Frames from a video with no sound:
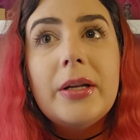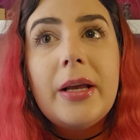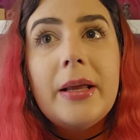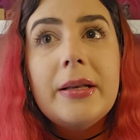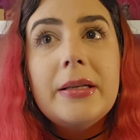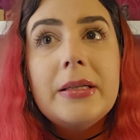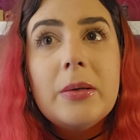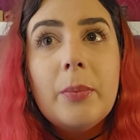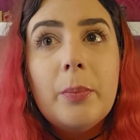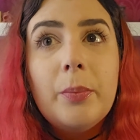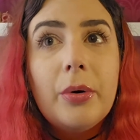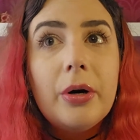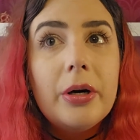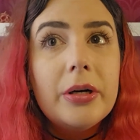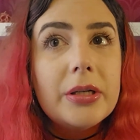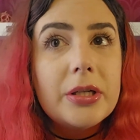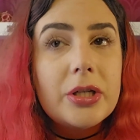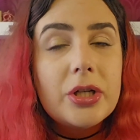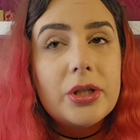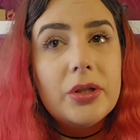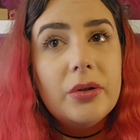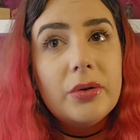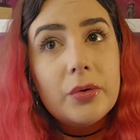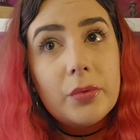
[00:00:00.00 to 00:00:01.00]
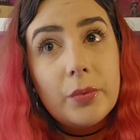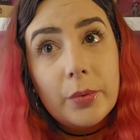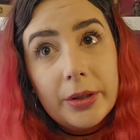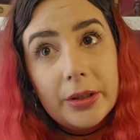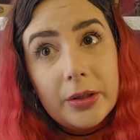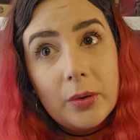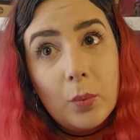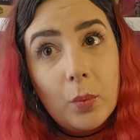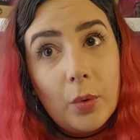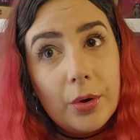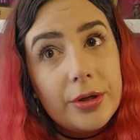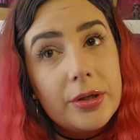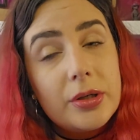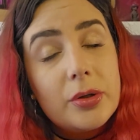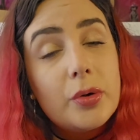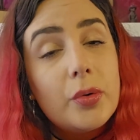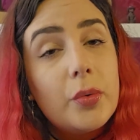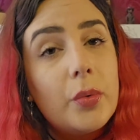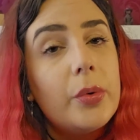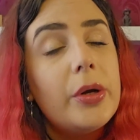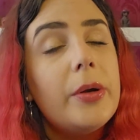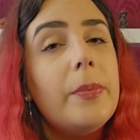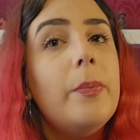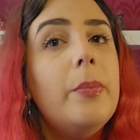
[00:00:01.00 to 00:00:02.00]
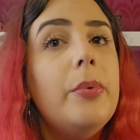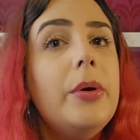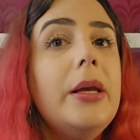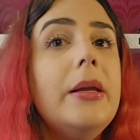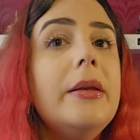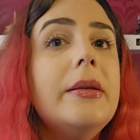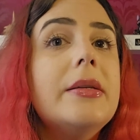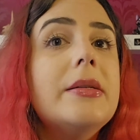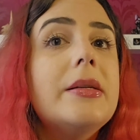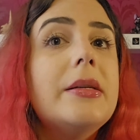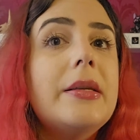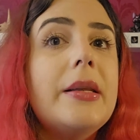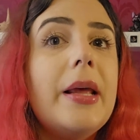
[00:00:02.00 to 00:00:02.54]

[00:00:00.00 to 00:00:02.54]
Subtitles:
that the parties don't really want to repeat